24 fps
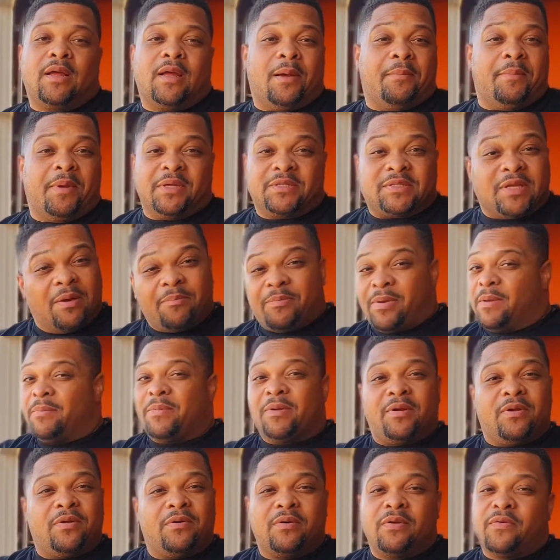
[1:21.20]
I mean, some
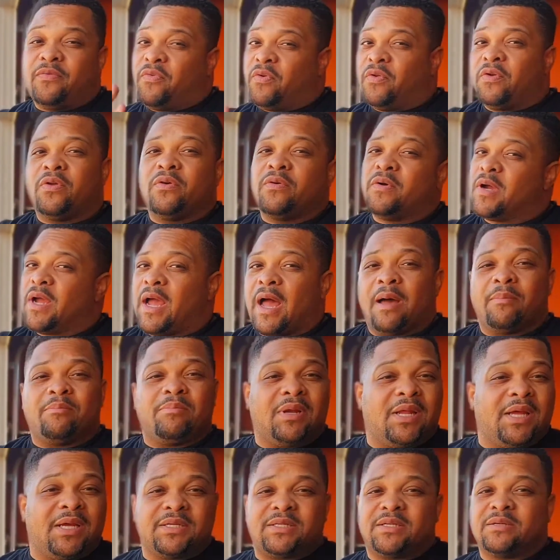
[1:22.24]
people do it. If you do it, God
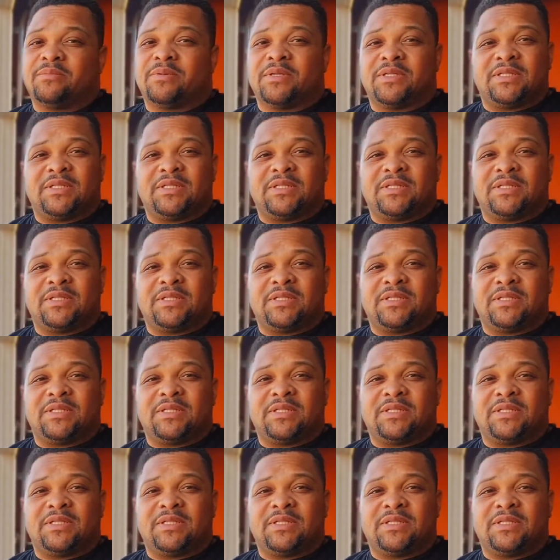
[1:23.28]
bless you.